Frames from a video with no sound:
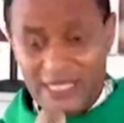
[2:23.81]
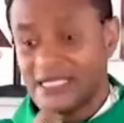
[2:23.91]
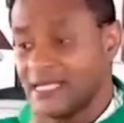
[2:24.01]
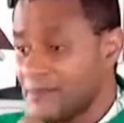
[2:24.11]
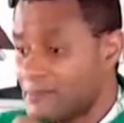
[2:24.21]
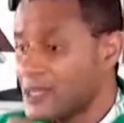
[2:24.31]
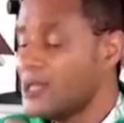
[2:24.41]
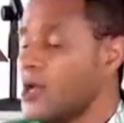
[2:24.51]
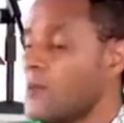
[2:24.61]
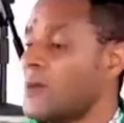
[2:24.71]
They didn't pay,
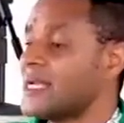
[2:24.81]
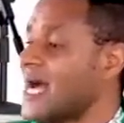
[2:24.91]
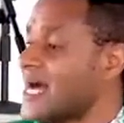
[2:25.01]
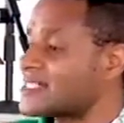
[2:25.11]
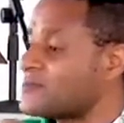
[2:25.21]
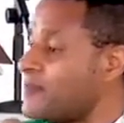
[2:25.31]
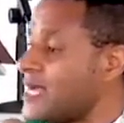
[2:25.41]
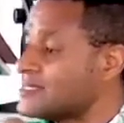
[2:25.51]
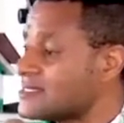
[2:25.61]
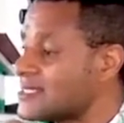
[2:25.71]
but they had
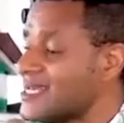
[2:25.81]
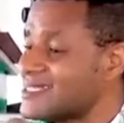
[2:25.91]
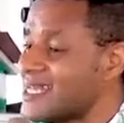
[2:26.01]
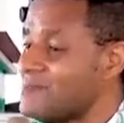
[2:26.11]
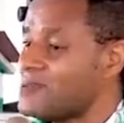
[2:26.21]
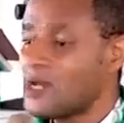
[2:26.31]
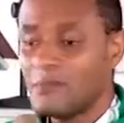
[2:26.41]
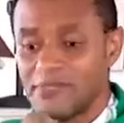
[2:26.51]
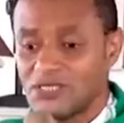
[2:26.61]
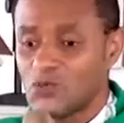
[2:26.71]
spent 88
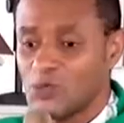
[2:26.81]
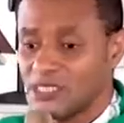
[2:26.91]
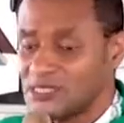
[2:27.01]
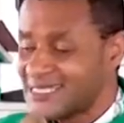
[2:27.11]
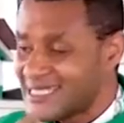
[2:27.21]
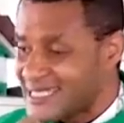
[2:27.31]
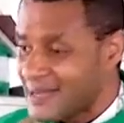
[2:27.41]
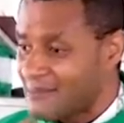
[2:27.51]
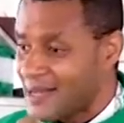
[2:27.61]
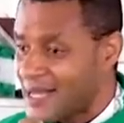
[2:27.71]
billion between
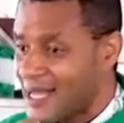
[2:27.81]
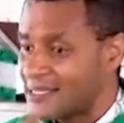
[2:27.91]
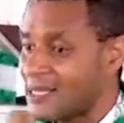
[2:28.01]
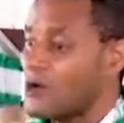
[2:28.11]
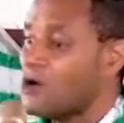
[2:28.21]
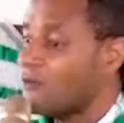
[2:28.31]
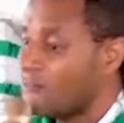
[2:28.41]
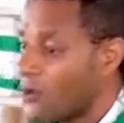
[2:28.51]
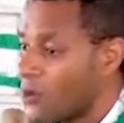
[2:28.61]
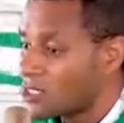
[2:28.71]
December and now.
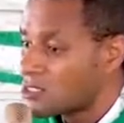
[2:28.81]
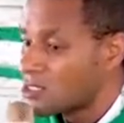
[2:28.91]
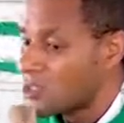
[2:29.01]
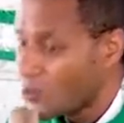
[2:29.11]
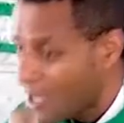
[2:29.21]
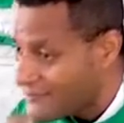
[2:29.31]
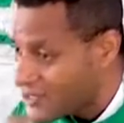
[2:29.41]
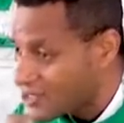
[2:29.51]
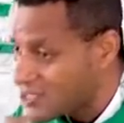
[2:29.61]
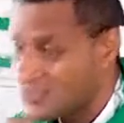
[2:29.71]
For what? We have
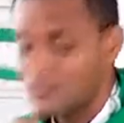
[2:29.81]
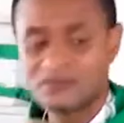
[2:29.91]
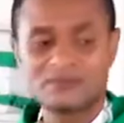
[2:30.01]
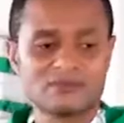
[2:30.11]
not seen.